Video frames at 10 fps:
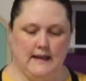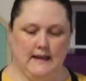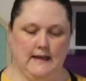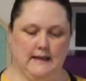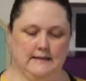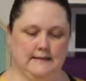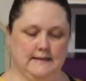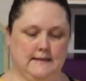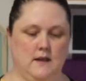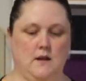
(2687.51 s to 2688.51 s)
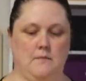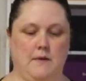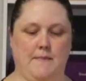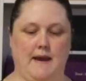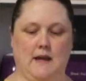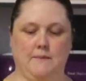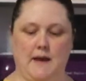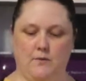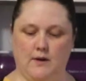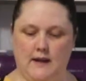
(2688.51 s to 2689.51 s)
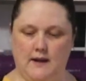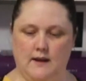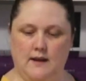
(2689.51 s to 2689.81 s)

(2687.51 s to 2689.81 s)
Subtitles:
is my baking paper again.